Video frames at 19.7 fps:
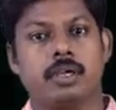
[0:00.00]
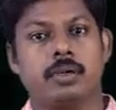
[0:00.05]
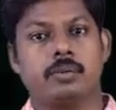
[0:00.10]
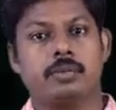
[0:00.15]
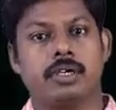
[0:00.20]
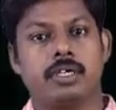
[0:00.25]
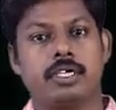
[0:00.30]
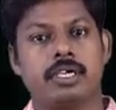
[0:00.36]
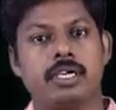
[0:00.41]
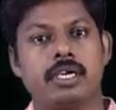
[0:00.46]

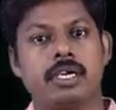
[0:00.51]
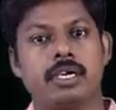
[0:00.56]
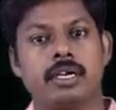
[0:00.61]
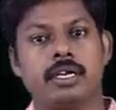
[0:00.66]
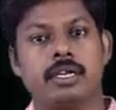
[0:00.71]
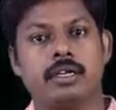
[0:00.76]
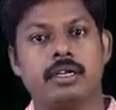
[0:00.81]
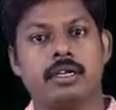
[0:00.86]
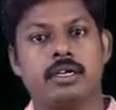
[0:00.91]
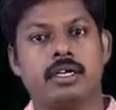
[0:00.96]
But
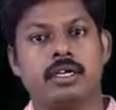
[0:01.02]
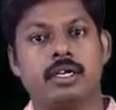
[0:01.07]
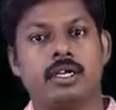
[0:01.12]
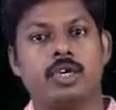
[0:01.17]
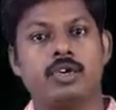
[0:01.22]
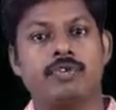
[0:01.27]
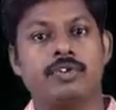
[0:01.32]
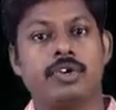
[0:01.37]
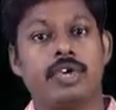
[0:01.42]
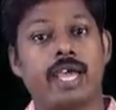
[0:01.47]
here,
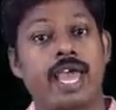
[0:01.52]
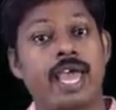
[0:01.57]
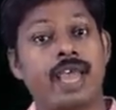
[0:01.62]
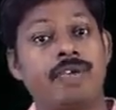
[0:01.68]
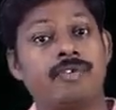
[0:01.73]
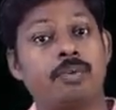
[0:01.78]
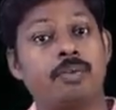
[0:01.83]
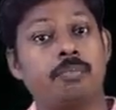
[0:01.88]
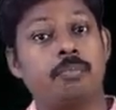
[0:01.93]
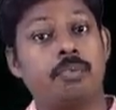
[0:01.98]
if you
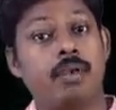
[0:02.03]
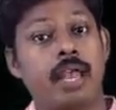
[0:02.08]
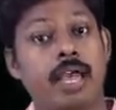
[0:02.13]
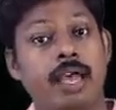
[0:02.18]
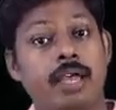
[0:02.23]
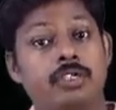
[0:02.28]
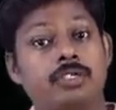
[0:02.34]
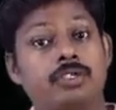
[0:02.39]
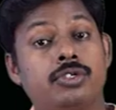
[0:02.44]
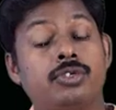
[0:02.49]
have a
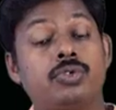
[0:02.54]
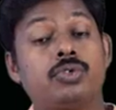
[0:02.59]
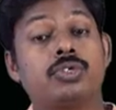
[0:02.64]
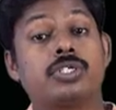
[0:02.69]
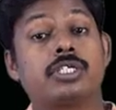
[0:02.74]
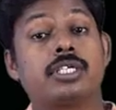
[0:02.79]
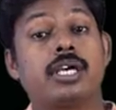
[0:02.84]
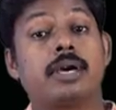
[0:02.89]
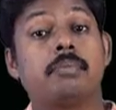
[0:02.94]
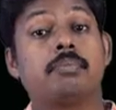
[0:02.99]
plan to do
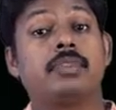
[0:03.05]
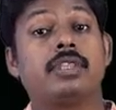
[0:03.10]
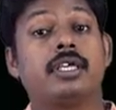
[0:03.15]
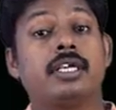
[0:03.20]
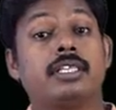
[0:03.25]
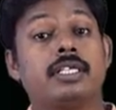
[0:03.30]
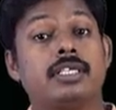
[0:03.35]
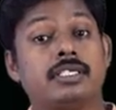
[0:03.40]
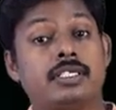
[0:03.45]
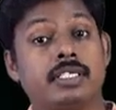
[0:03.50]

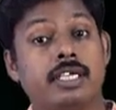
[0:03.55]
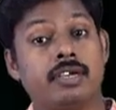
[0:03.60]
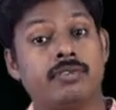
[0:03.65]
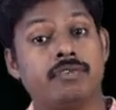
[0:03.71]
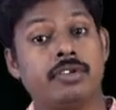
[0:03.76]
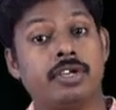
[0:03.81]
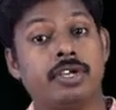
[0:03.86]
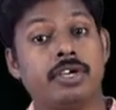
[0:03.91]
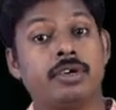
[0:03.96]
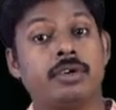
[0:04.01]
something this
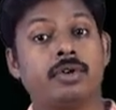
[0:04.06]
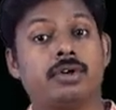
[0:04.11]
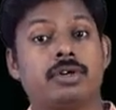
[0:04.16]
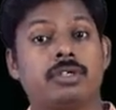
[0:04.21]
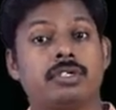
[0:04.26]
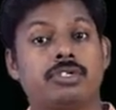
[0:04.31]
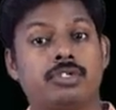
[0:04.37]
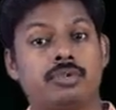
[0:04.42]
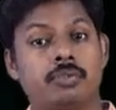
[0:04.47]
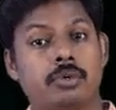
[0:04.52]
evening or
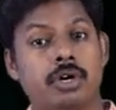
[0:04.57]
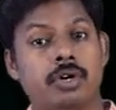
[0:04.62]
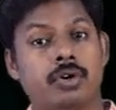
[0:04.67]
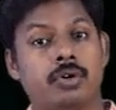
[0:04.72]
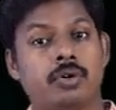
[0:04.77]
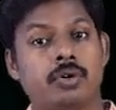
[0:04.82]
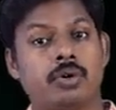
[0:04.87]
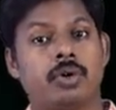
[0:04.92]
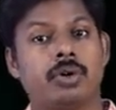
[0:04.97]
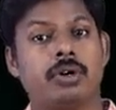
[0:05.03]

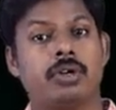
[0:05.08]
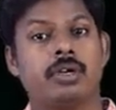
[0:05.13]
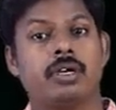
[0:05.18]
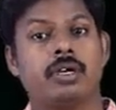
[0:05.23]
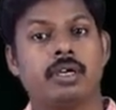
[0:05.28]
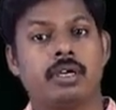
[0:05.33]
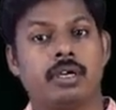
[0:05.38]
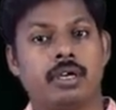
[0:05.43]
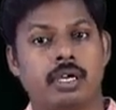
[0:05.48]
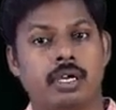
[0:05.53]
tomorrow or
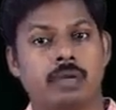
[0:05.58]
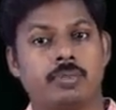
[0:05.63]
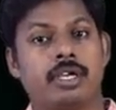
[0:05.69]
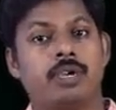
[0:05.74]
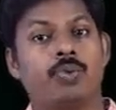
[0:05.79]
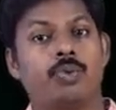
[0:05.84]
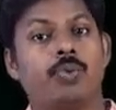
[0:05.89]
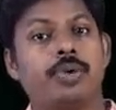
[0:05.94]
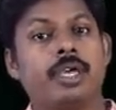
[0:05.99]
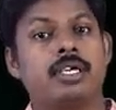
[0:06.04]

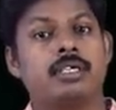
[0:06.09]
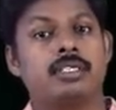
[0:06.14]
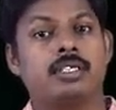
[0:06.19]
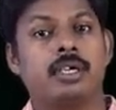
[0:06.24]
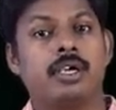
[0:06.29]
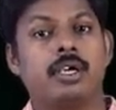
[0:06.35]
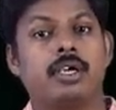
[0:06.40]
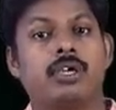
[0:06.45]
coming weeks,